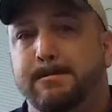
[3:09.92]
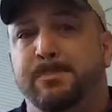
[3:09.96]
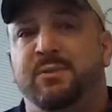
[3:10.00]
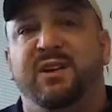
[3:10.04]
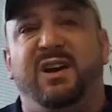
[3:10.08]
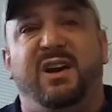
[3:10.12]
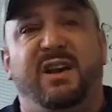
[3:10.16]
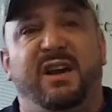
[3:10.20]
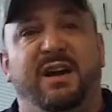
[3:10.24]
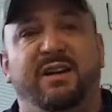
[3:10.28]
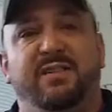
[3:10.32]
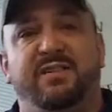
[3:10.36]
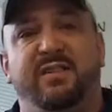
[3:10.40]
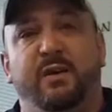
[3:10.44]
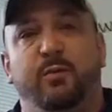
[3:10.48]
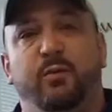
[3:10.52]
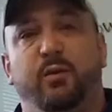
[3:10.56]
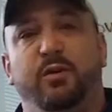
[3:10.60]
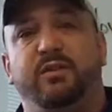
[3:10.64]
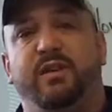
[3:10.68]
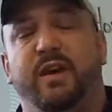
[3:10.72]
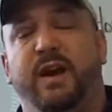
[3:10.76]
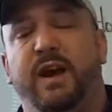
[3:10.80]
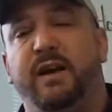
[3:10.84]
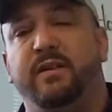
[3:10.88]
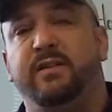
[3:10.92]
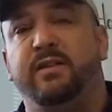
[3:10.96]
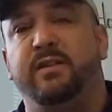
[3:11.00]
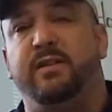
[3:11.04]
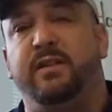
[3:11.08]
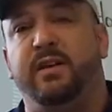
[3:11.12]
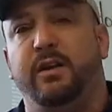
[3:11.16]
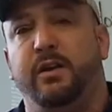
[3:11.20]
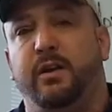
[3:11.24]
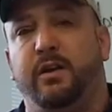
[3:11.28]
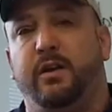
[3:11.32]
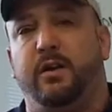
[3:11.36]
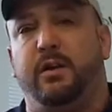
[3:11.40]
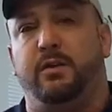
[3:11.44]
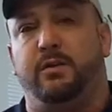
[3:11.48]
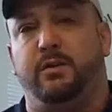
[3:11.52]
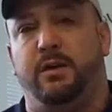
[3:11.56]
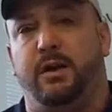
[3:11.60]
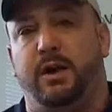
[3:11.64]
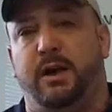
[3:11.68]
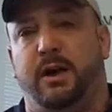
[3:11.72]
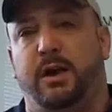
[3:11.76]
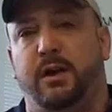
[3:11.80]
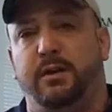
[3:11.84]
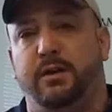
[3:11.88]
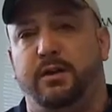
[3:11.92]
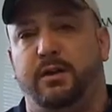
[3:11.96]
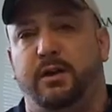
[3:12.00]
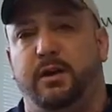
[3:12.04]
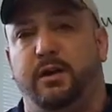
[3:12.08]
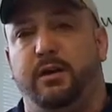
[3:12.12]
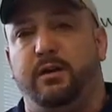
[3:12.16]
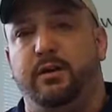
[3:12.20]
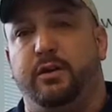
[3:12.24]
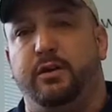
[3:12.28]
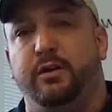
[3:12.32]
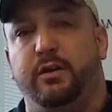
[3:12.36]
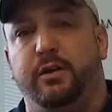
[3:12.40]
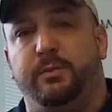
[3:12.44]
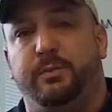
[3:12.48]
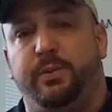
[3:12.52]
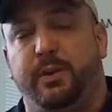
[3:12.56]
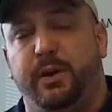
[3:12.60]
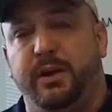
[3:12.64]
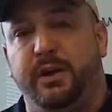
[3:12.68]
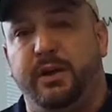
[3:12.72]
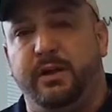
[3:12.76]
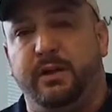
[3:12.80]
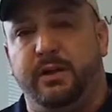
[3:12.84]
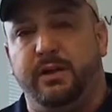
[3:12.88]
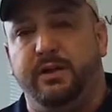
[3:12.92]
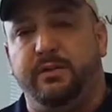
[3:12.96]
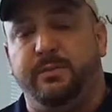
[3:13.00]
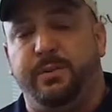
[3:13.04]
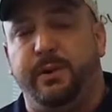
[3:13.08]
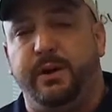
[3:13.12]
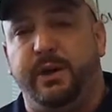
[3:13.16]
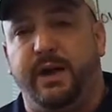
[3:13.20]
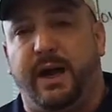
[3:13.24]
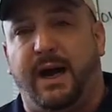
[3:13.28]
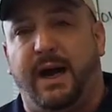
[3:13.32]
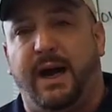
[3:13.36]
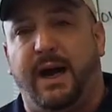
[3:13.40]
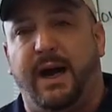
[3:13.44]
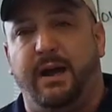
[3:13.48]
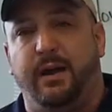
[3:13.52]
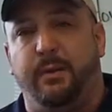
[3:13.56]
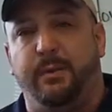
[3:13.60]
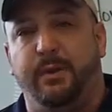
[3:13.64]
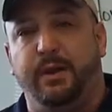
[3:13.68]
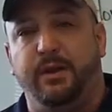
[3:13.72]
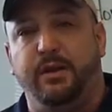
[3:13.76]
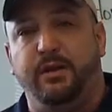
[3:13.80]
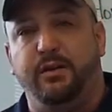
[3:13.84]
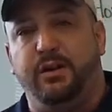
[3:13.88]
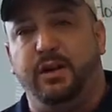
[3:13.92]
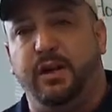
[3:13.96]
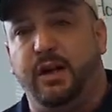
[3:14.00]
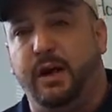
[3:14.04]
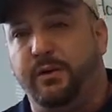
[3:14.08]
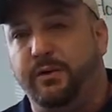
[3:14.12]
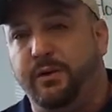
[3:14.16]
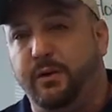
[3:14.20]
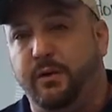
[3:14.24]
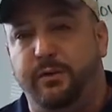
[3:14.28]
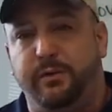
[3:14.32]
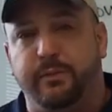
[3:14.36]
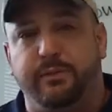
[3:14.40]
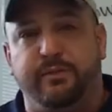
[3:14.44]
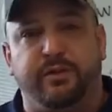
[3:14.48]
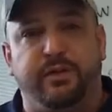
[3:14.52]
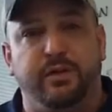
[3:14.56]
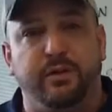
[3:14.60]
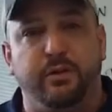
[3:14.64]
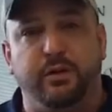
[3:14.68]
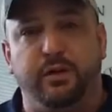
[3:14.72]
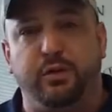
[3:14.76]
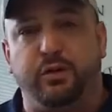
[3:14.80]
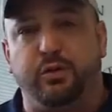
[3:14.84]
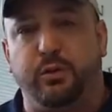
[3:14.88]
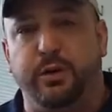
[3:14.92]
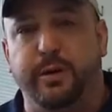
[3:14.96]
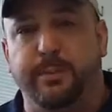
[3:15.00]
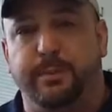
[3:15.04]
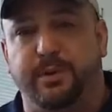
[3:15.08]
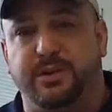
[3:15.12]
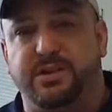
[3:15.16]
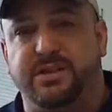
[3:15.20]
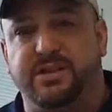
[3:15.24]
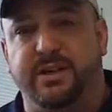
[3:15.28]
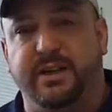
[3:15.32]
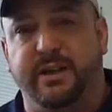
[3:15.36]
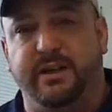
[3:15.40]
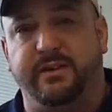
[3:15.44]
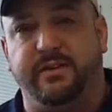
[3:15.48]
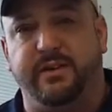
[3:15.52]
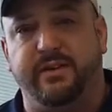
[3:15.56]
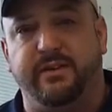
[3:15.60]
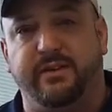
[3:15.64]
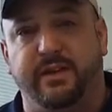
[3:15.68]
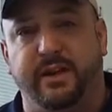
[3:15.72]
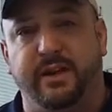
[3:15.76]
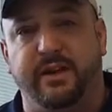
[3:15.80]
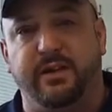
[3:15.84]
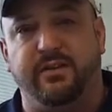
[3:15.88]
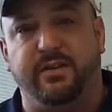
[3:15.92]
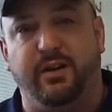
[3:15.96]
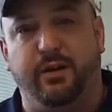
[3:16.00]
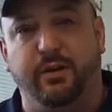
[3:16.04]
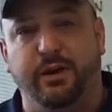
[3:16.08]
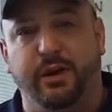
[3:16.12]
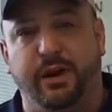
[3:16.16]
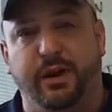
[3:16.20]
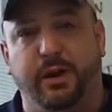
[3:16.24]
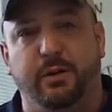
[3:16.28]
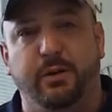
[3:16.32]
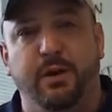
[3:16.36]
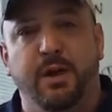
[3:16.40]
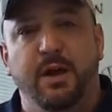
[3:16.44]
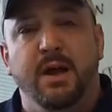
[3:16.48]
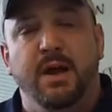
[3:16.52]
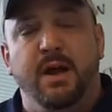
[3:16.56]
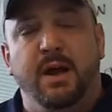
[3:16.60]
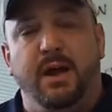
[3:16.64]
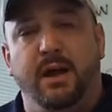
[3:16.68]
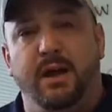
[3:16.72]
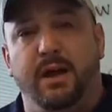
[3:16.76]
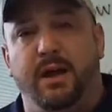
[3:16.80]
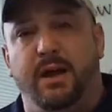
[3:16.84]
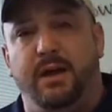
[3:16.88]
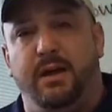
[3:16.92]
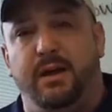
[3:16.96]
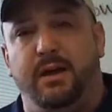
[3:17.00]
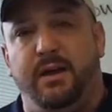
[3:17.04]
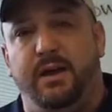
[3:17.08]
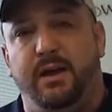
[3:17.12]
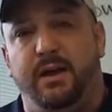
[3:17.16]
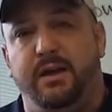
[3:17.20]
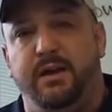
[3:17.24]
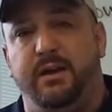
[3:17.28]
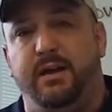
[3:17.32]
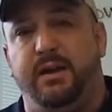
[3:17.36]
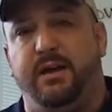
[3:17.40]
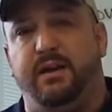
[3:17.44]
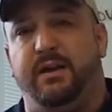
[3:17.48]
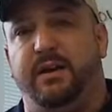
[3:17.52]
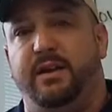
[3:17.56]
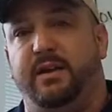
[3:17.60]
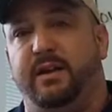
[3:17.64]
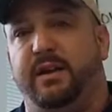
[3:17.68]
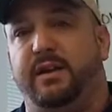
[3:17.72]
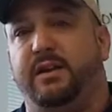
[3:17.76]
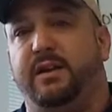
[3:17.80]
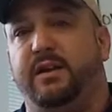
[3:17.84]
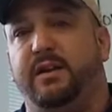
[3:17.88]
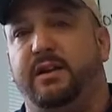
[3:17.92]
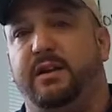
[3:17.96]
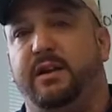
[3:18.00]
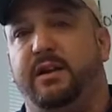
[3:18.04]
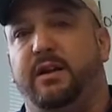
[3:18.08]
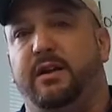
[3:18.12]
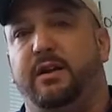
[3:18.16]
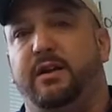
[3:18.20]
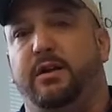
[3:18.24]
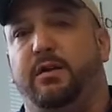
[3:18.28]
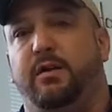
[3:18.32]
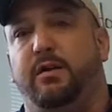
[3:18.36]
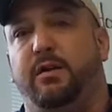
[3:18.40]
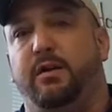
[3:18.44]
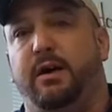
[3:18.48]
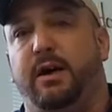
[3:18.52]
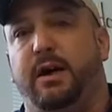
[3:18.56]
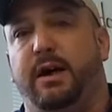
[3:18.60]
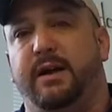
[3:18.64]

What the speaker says: And I said, well, taxes here are, they're pretty high. I mean, you could have anywhere from 2 to 3% in San Antonio, and that can get a little